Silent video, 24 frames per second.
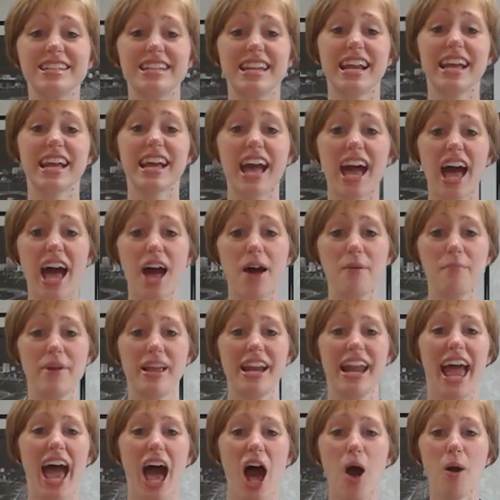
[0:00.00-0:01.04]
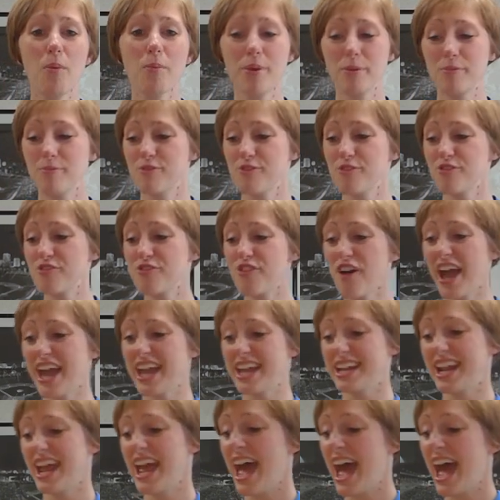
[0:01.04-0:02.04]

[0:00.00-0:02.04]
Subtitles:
to come and help him fight